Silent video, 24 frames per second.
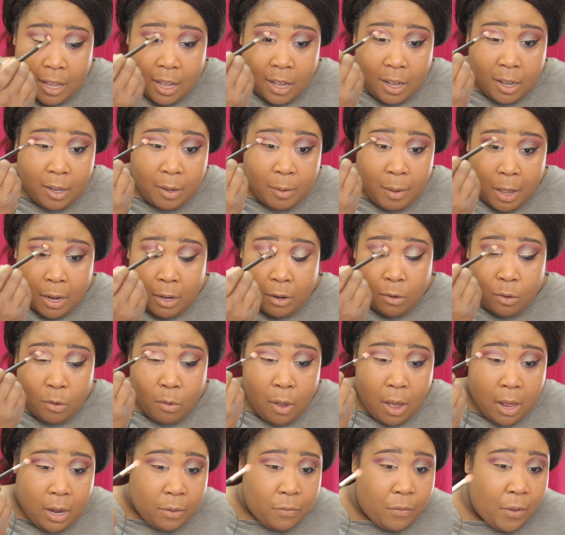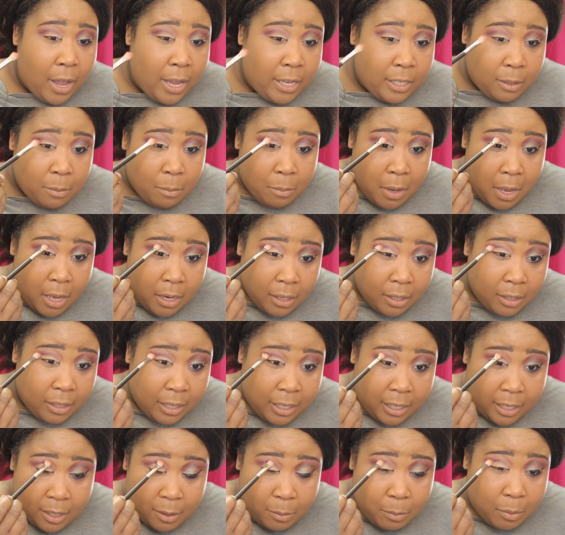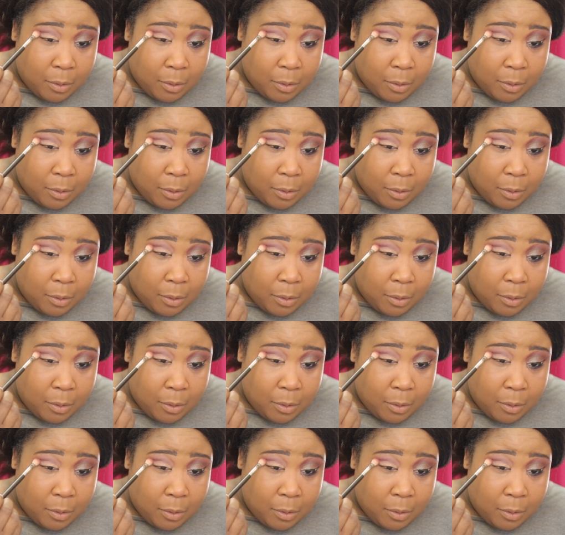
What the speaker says: I don't qualify as a monolid,